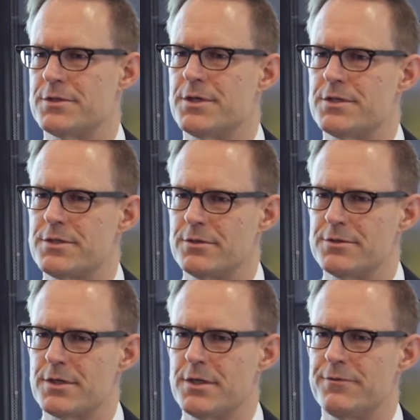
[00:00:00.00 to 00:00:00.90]
a
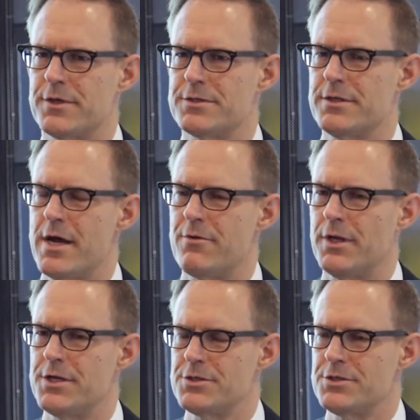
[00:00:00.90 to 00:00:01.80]
statistical significance in that
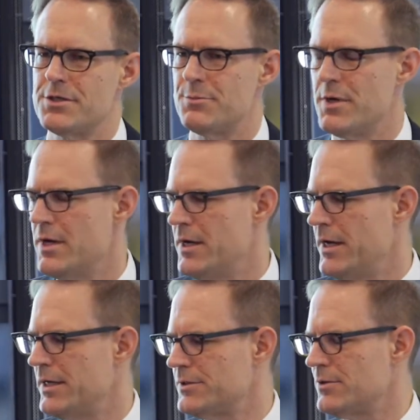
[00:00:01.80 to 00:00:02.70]
relationship.
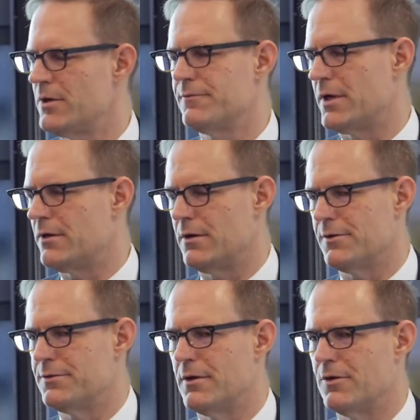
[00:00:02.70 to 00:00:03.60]
And so I've done
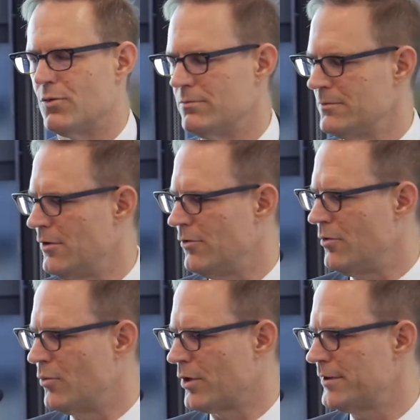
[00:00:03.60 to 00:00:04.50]
all the
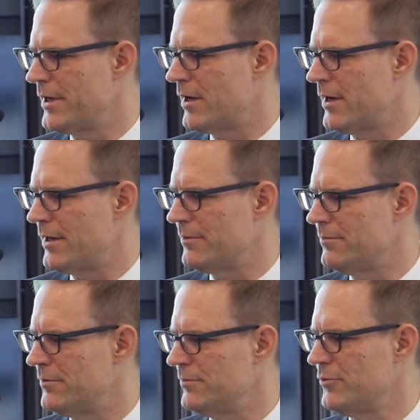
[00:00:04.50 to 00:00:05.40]
homework there.
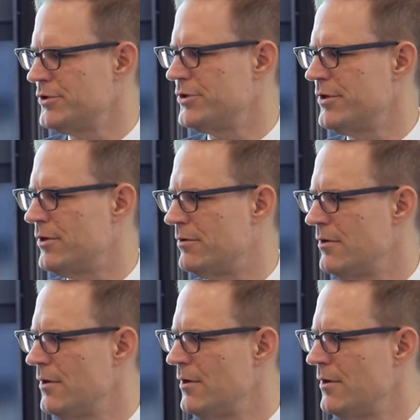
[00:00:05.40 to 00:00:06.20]
And wouldn't you know,